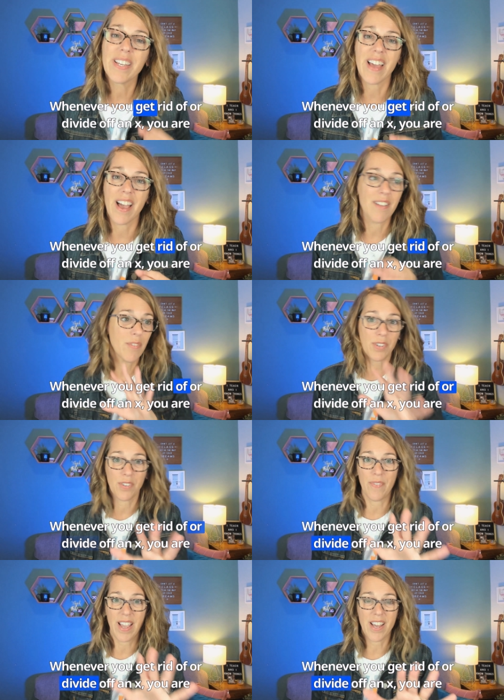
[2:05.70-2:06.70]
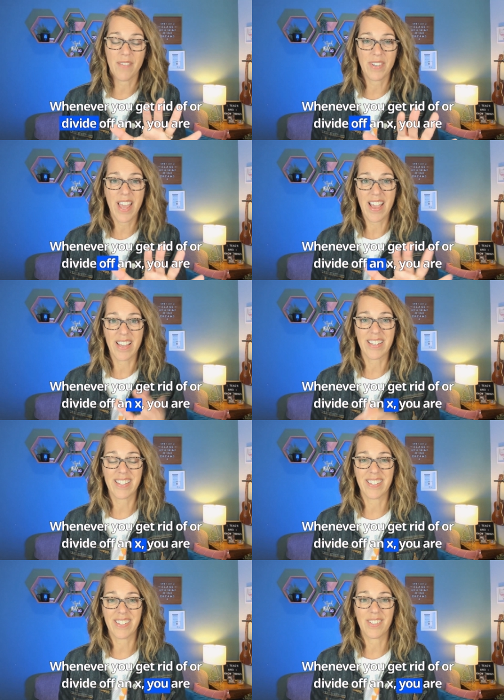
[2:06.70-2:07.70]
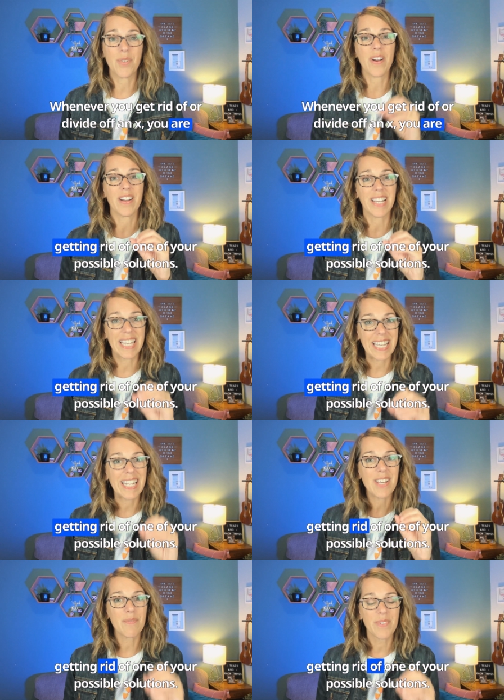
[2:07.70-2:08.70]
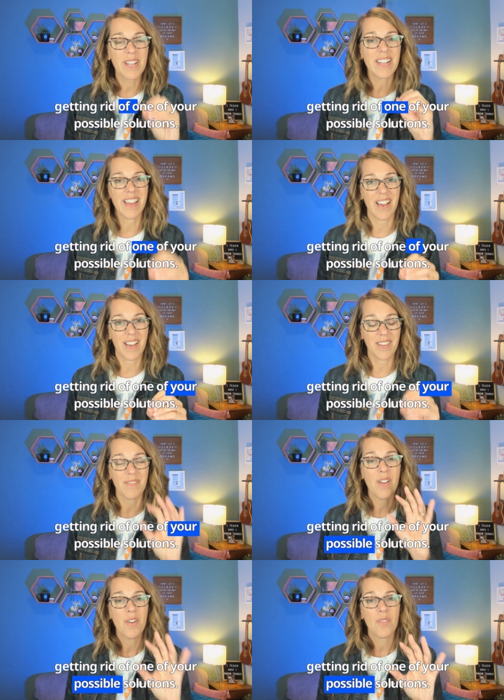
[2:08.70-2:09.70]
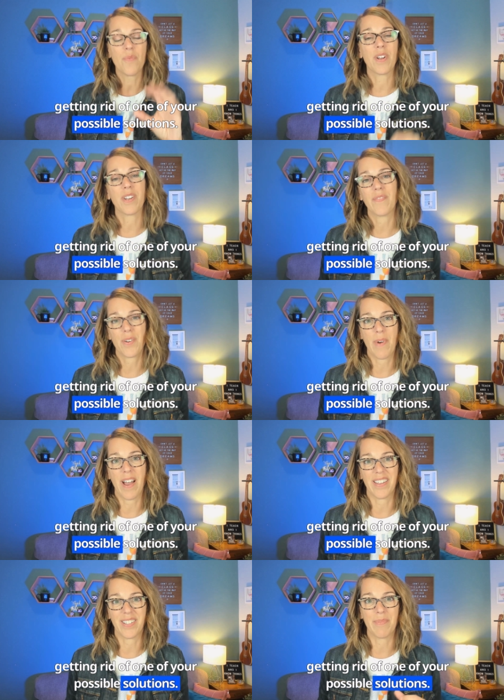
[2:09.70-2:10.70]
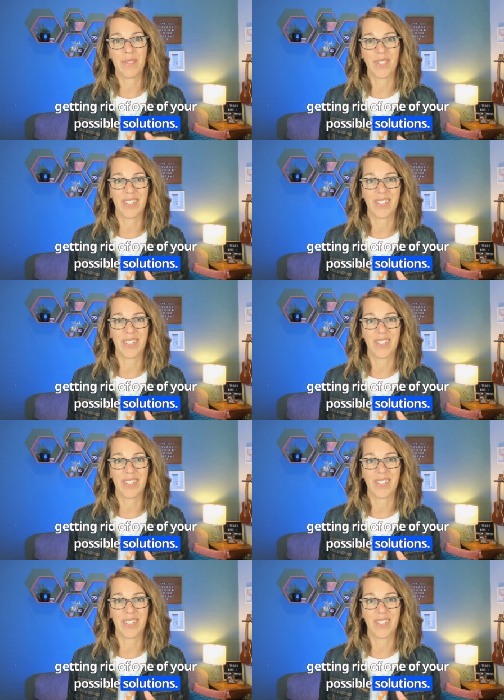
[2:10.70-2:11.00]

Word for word: rid of or divide off an x, you are getting rid of one of your possible